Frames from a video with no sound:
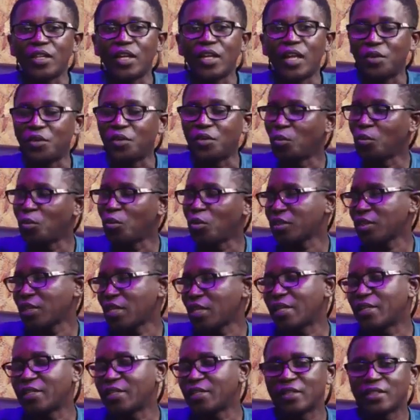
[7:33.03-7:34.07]
enormous
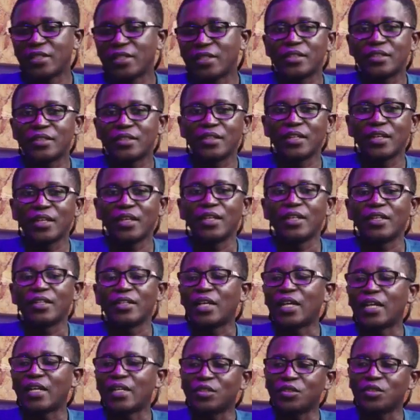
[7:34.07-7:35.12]
candidate
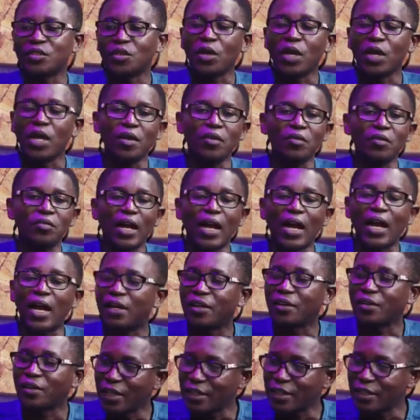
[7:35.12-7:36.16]
that is
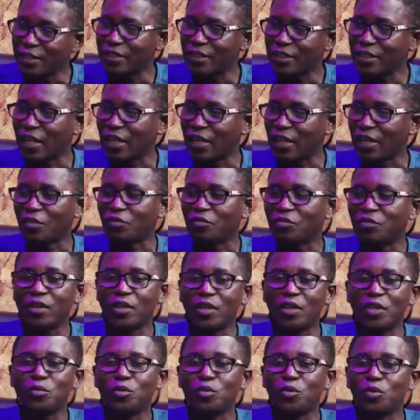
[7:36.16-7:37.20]
ever ready and
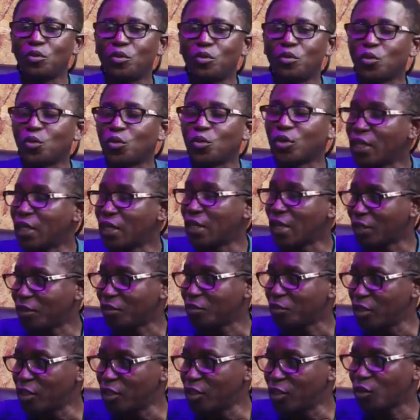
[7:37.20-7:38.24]
available to gain
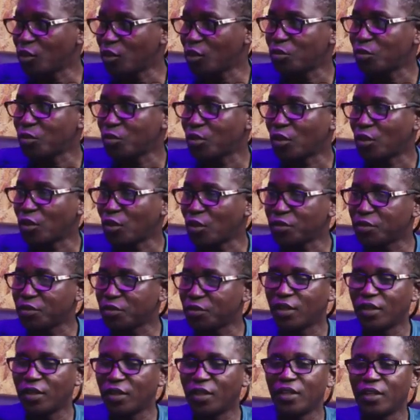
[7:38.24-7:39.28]
admission. Because
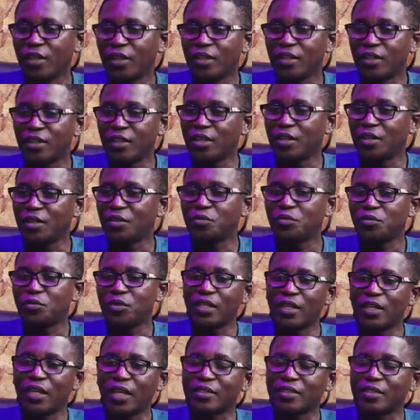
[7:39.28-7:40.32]
if
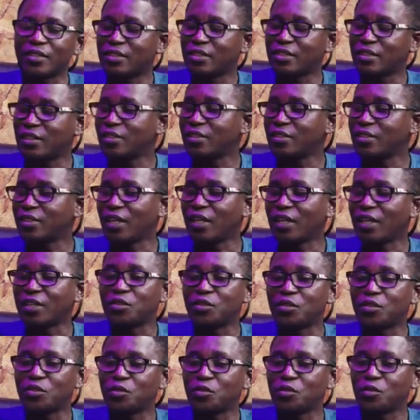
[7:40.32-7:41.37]
the existing
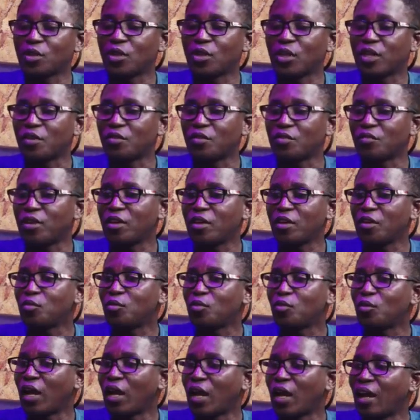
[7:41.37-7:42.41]
institution
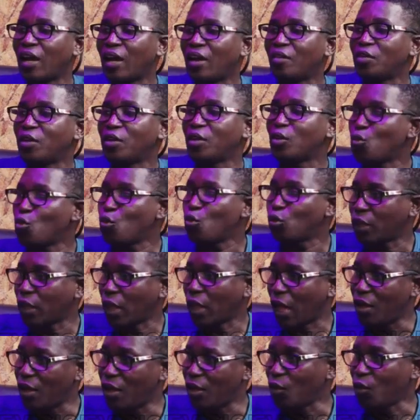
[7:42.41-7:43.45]
available have a
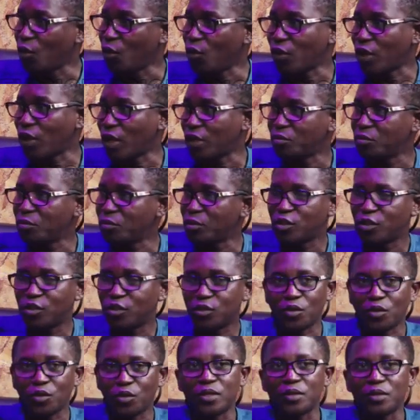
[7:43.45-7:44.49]
quota of admission,
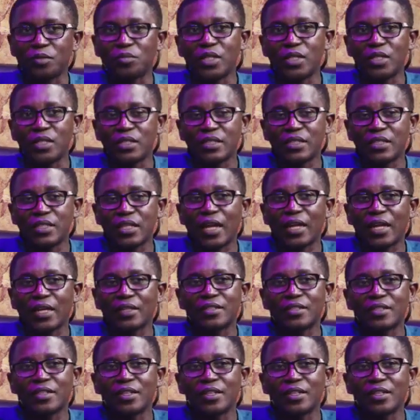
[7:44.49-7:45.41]
it means that